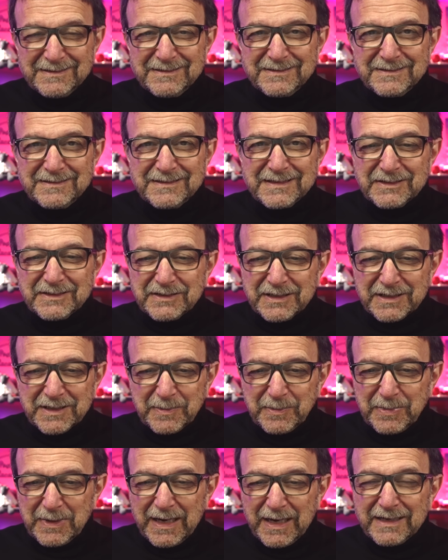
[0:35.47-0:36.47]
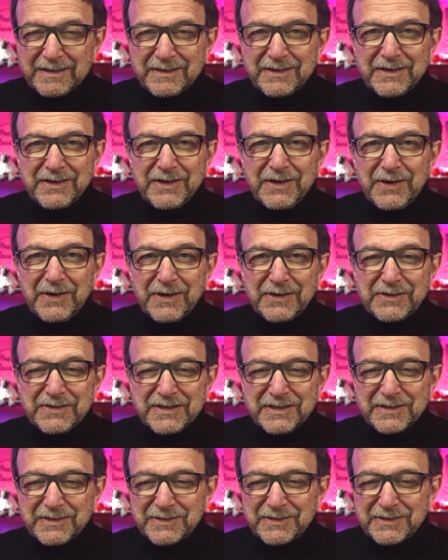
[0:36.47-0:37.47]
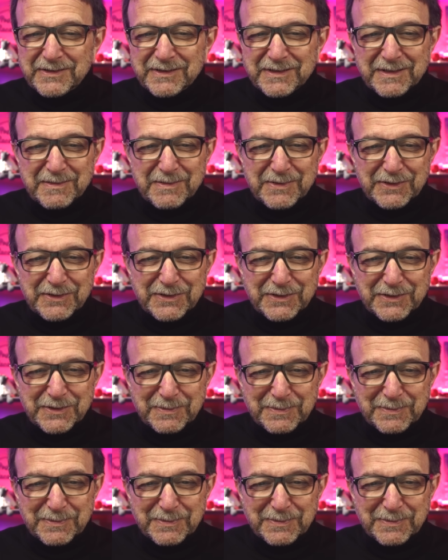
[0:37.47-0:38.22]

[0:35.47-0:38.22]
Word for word: Sounds like a bad car dealer commercial.